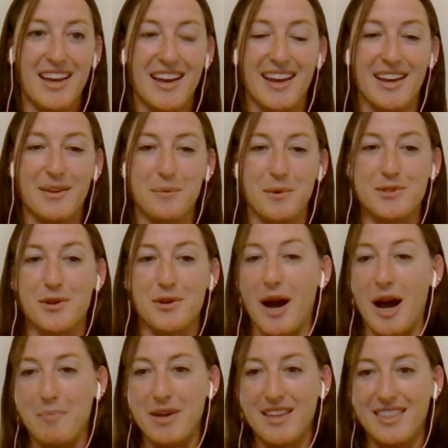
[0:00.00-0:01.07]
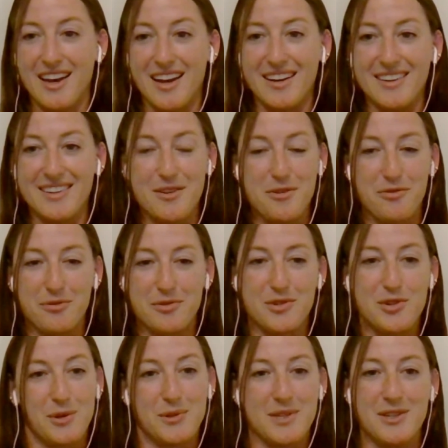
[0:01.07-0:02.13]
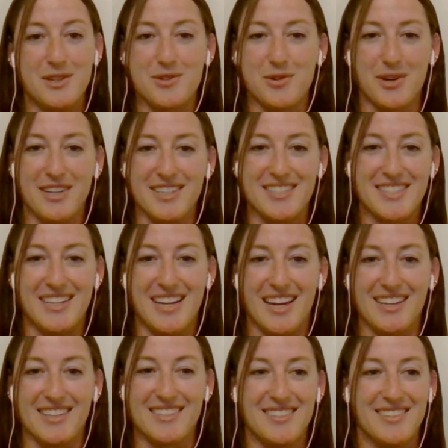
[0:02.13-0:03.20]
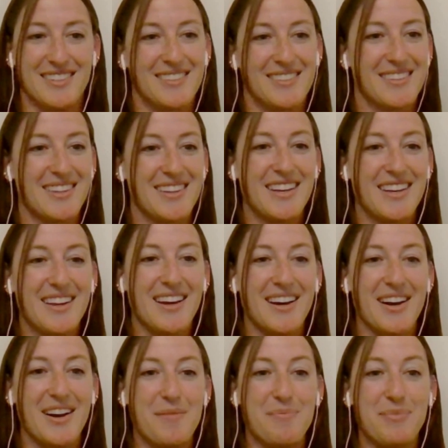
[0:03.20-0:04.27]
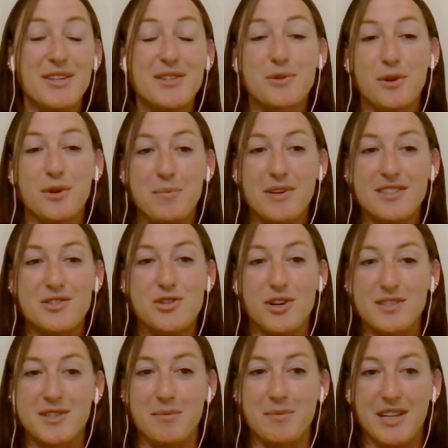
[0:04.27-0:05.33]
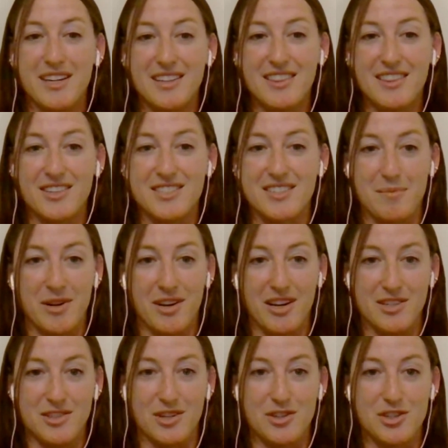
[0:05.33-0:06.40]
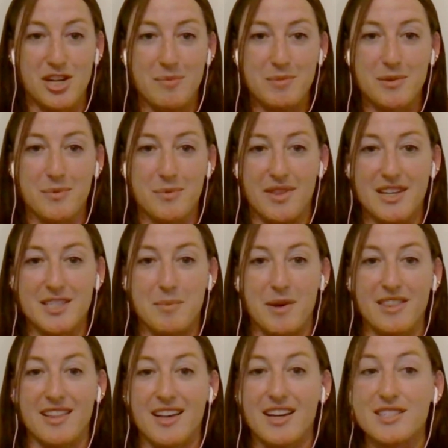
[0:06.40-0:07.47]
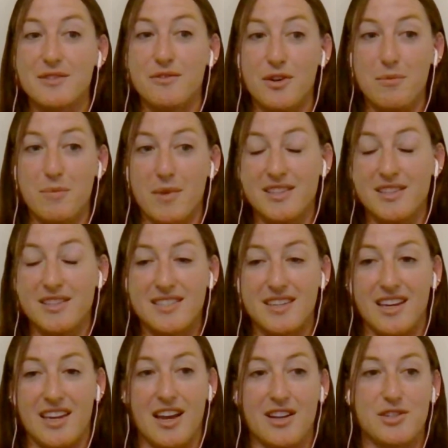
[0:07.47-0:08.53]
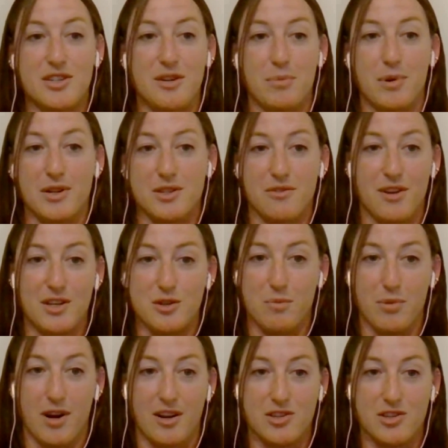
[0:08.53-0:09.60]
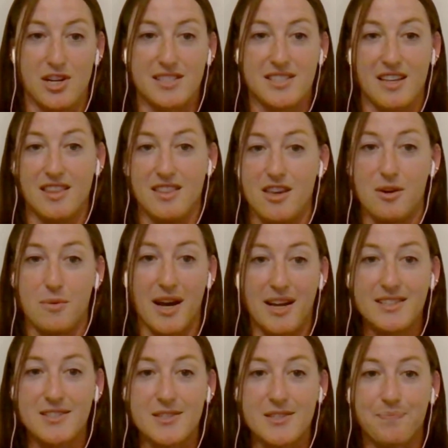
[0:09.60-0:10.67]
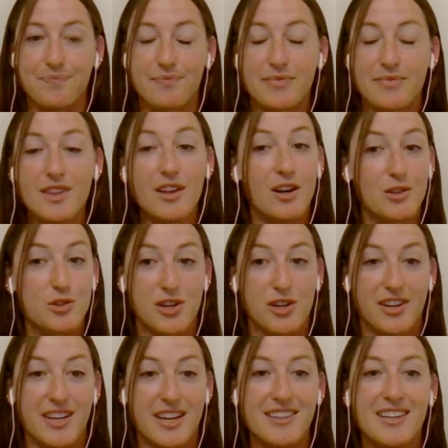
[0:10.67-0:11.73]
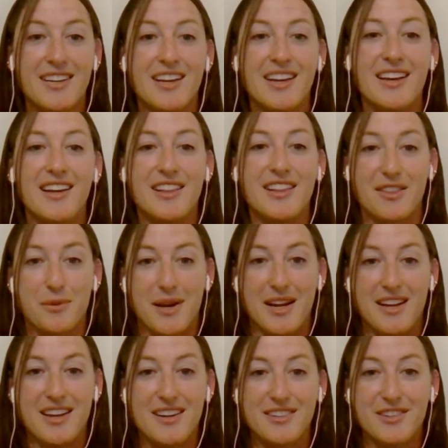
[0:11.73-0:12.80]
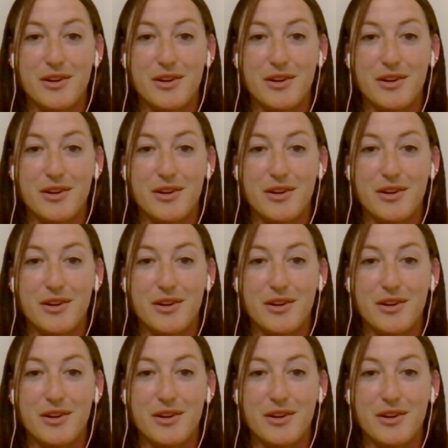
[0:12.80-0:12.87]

And we're so happy that you've chosen to join us today. This group has just completed their summer internships where they spent the last few months engaged in preservation projects in the US, Australia, Lithuania,